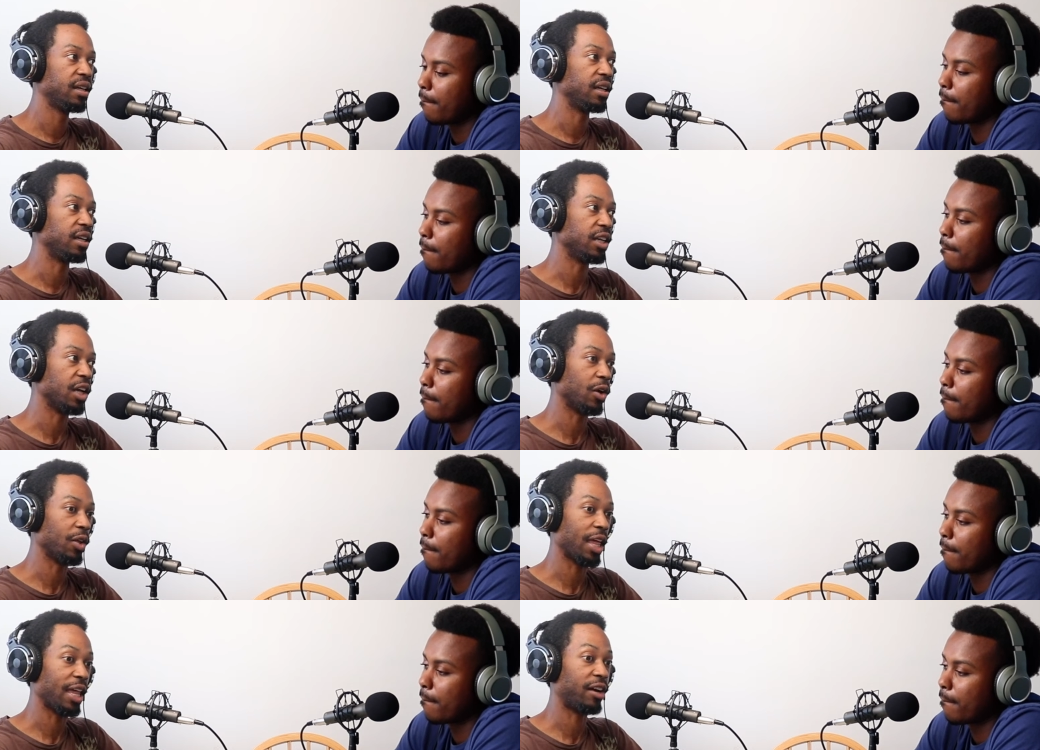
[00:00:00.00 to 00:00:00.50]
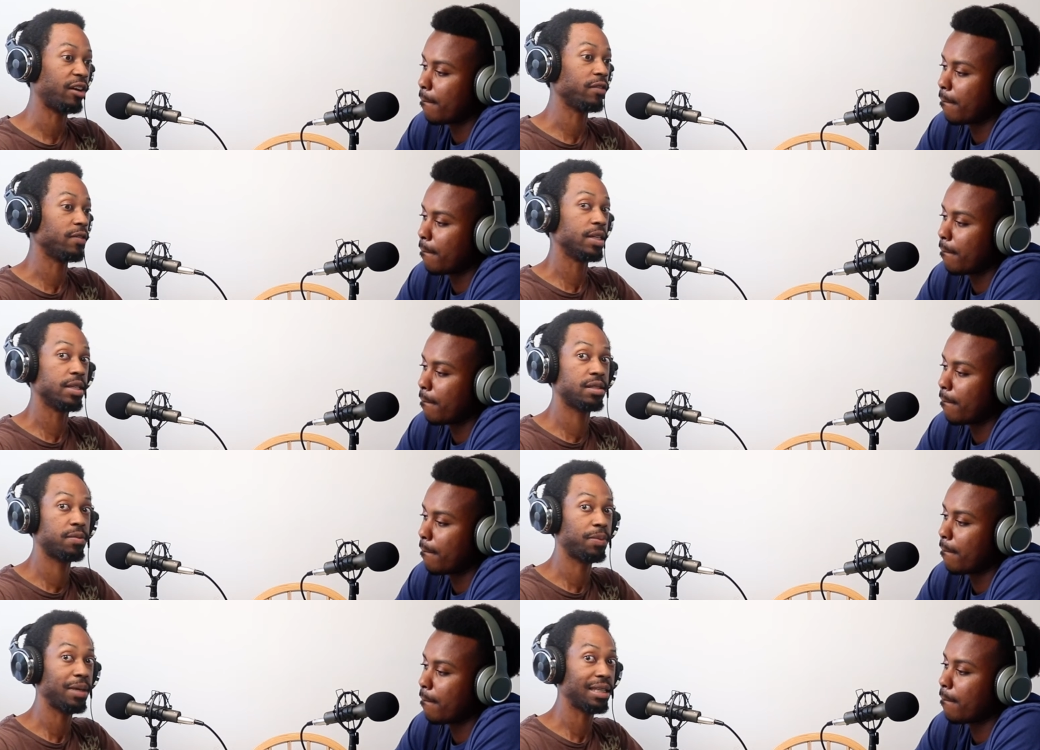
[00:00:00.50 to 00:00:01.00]
Speaker 1: You know, they don't
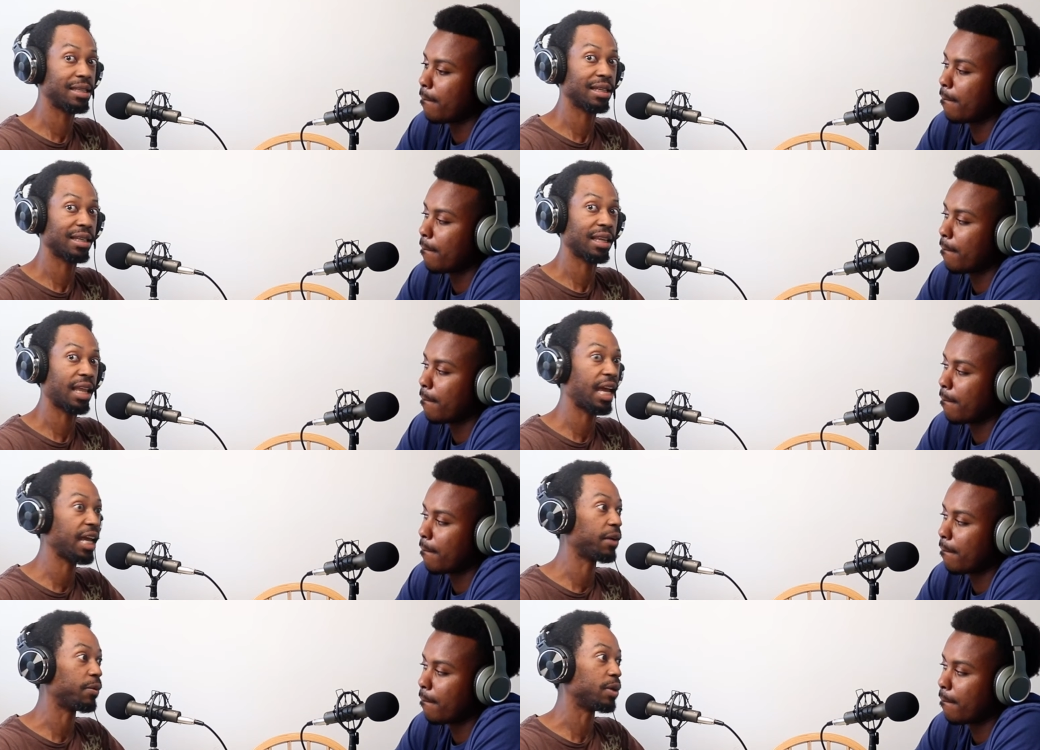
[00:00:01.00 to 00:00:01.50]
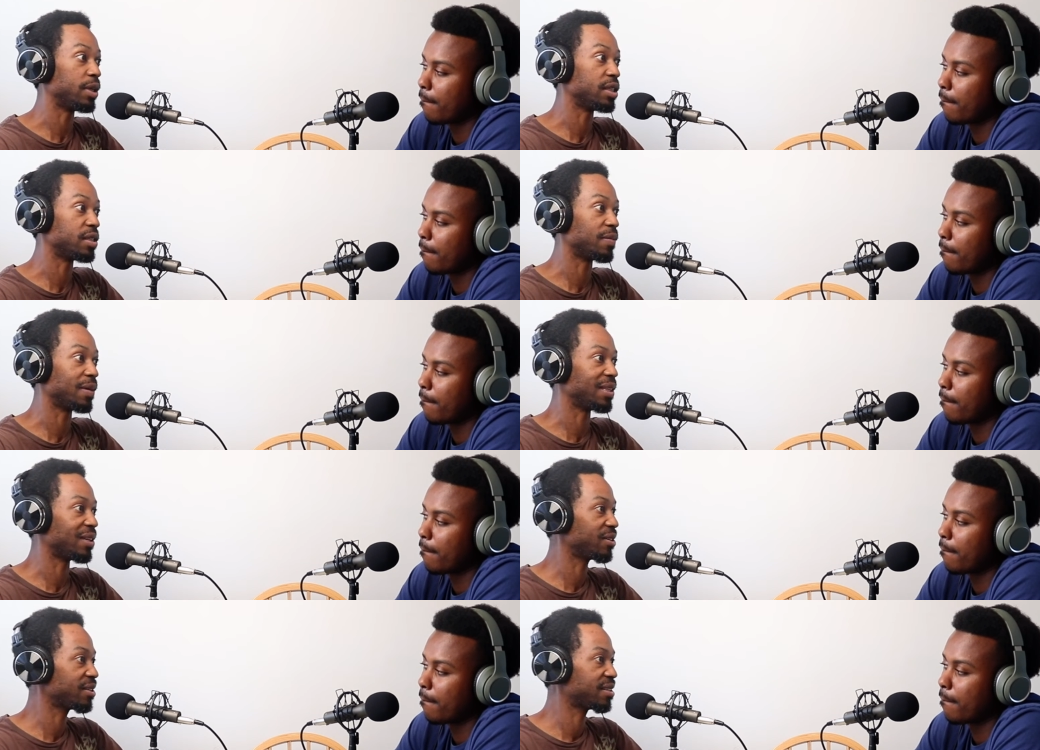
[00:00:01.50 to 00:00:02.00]
even speak the language,
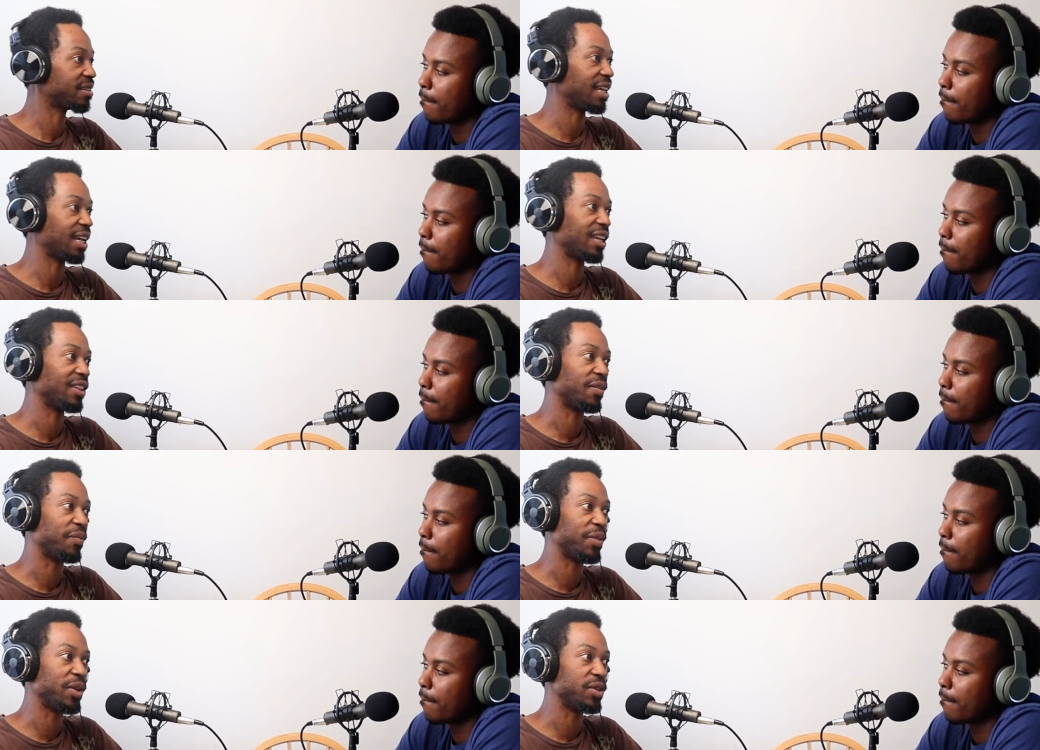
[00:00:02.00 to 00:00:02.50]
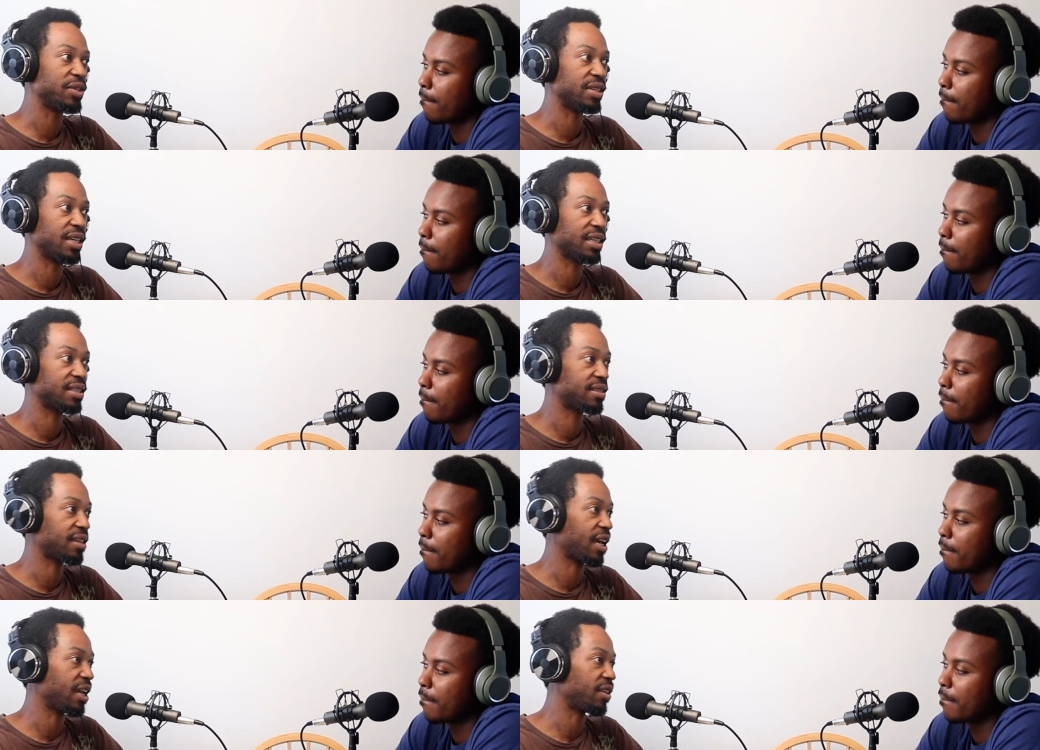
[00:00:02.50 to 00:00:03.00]
but they're singing the
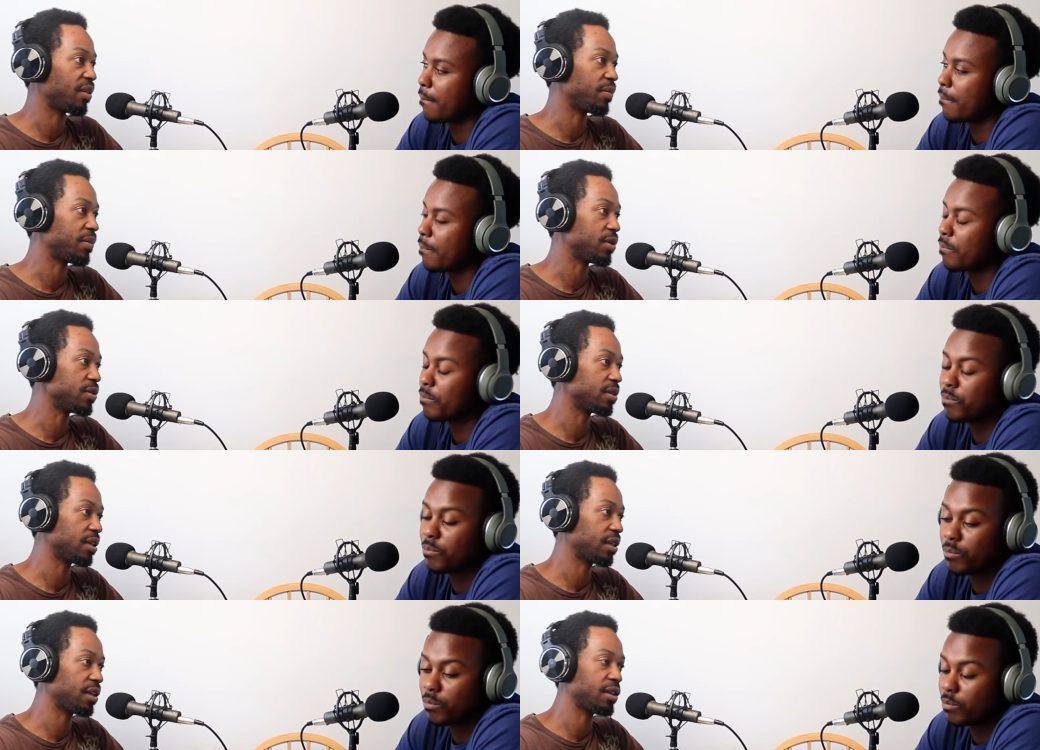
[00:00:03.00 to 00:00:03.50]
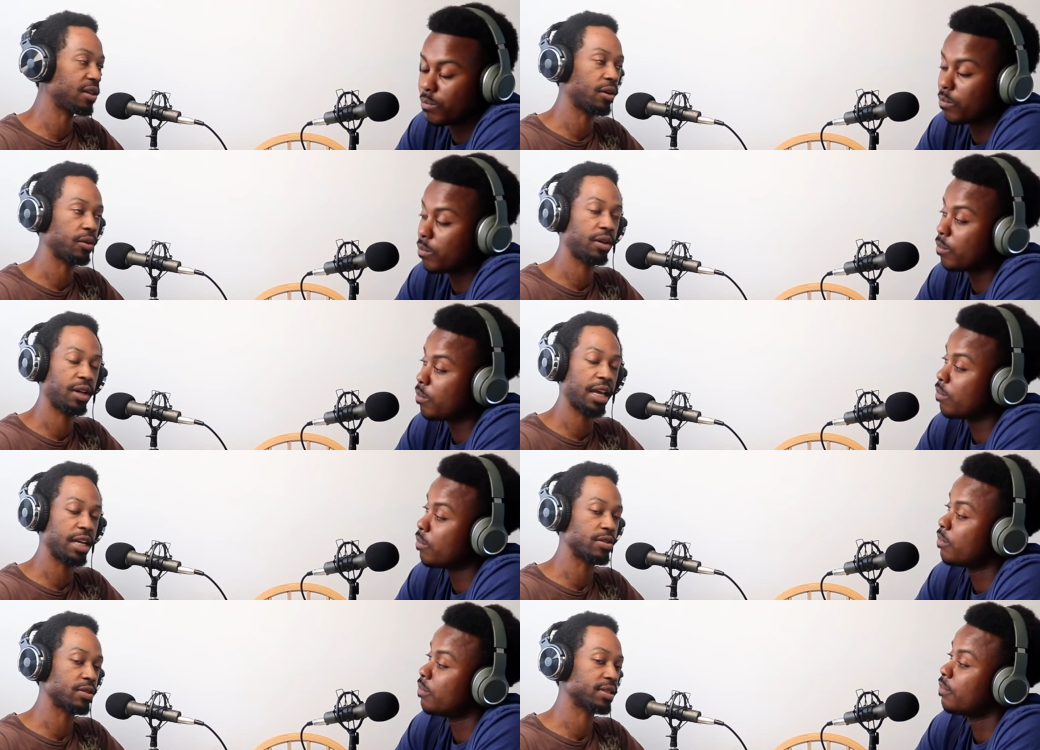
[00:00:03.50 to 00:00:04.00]
music, saying the music. You know,
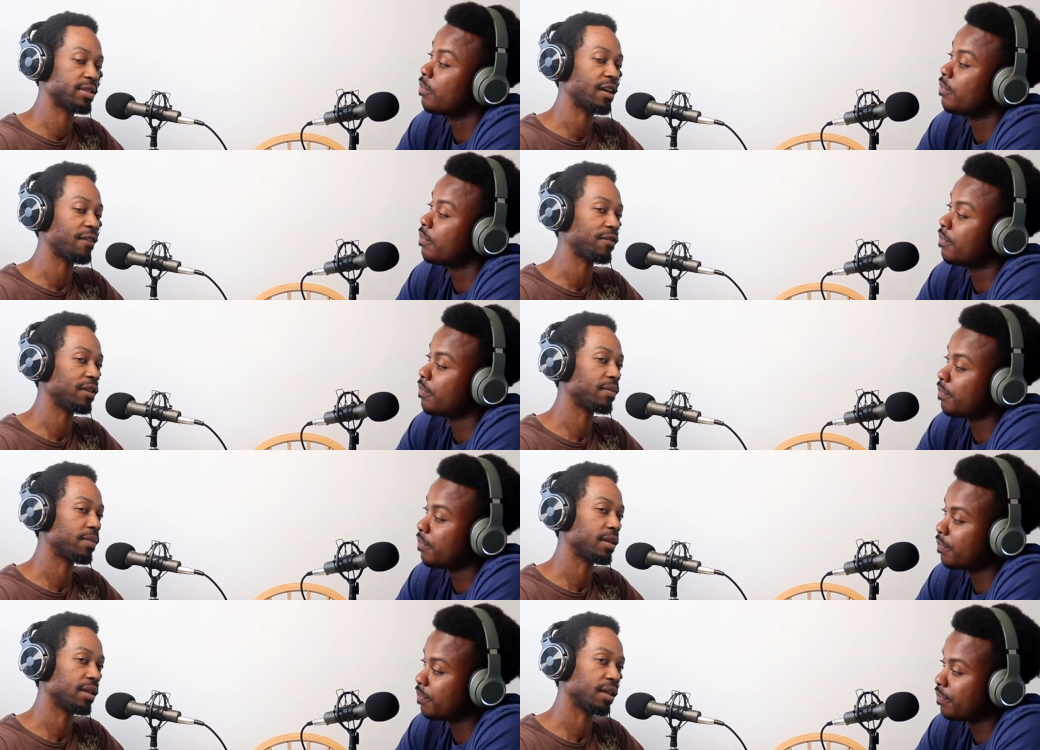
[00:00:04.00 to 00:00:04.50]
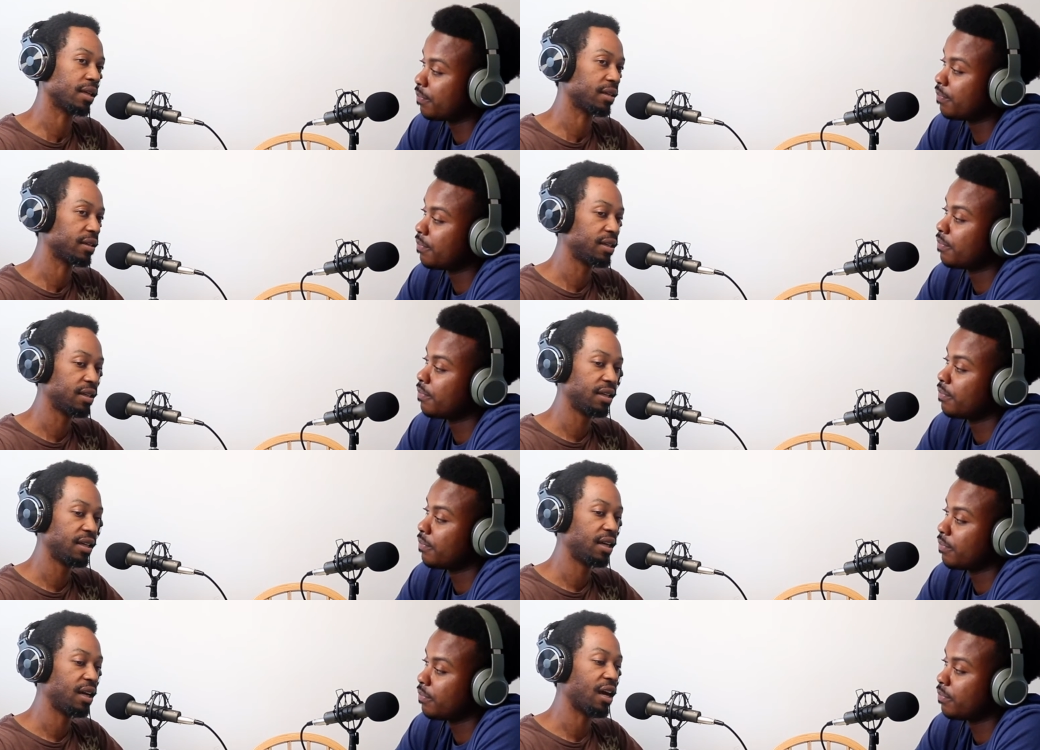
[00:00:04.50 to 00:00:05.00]
Kendrick's definitely been to
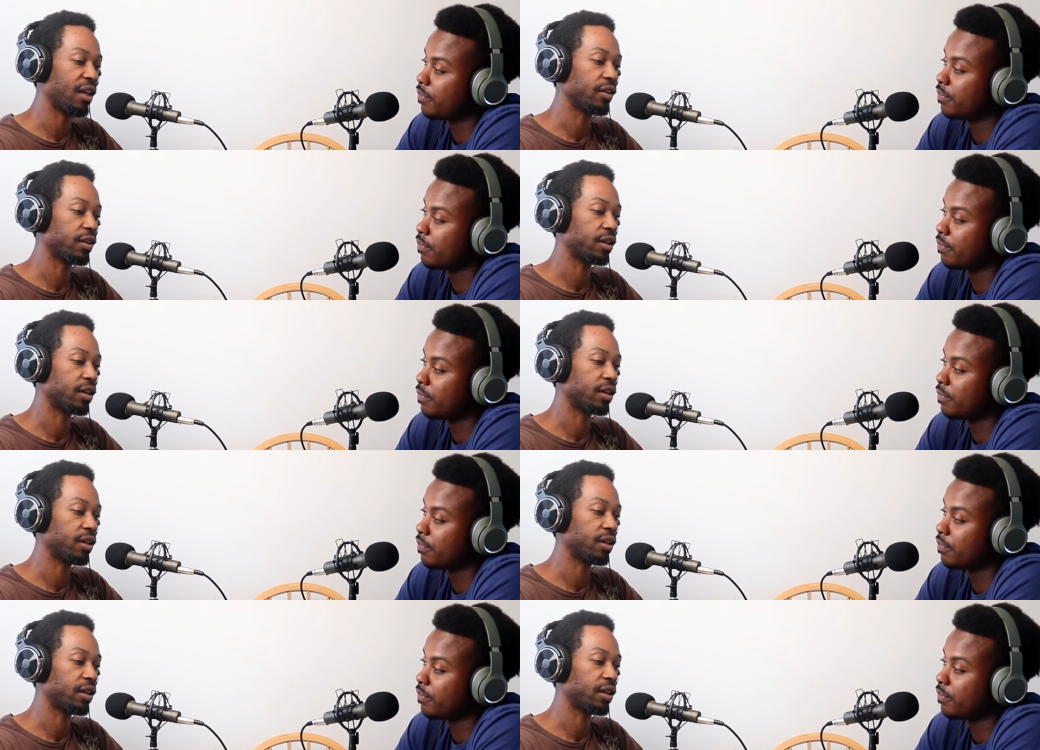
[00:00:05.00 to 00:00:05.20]
other